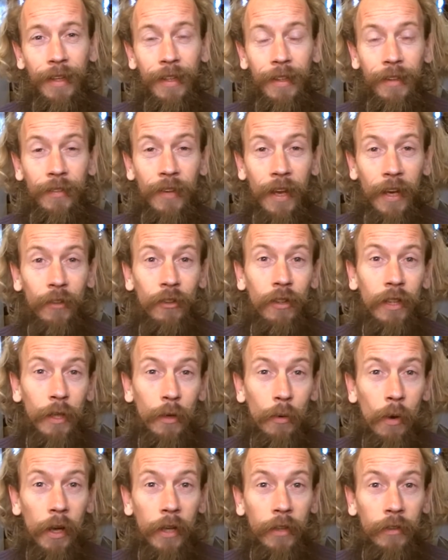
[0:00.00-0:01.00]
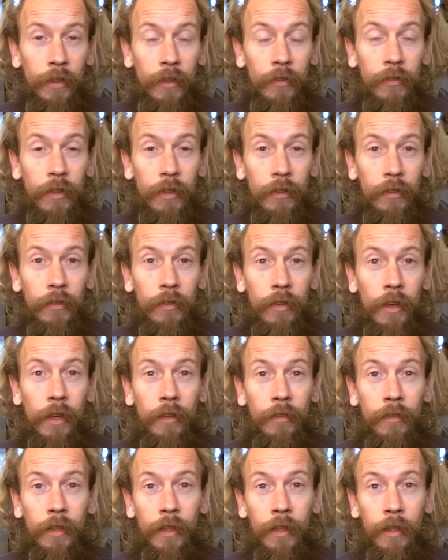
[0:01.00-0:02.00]
It's actually quite
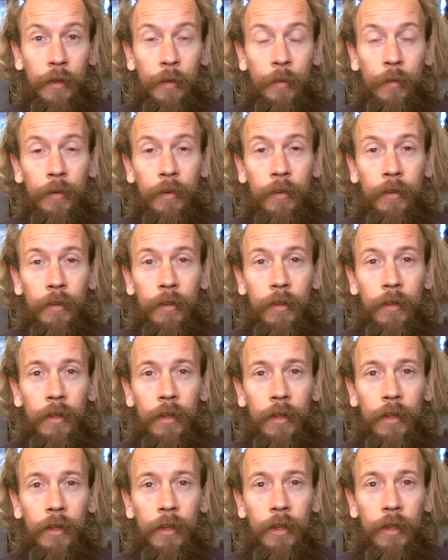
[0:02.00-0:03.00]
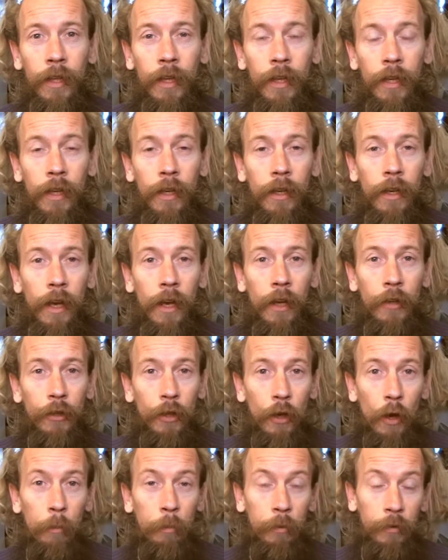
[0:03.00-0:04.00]
disconcerting. And
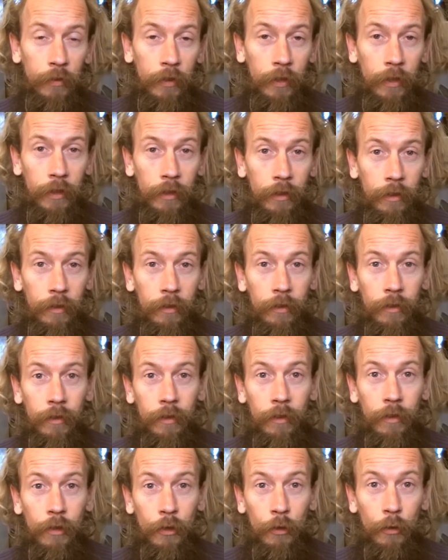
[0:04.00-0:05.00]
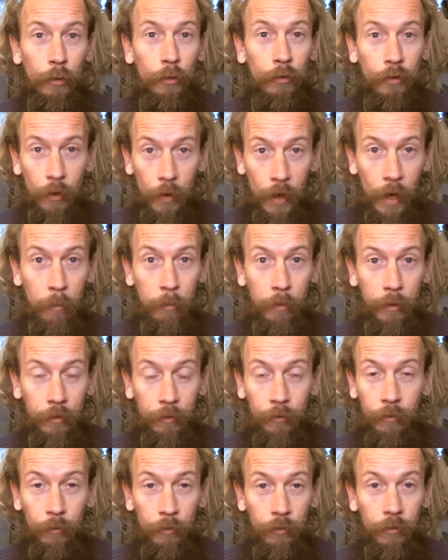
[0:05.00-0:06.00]
the opposite can also
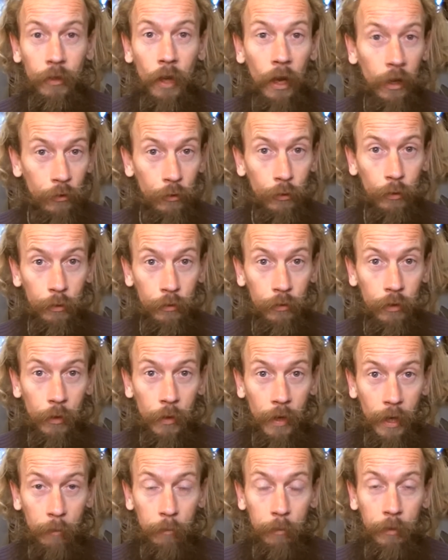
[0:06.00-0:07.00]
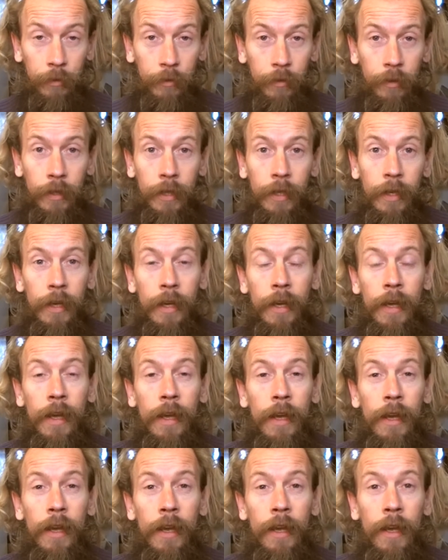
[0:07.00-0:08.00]
happen, does also happen.
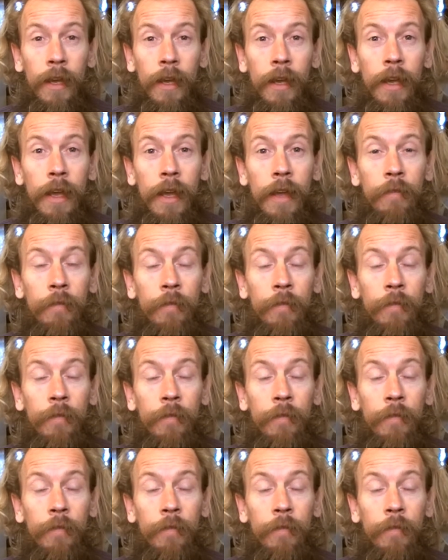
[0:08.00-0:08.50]
In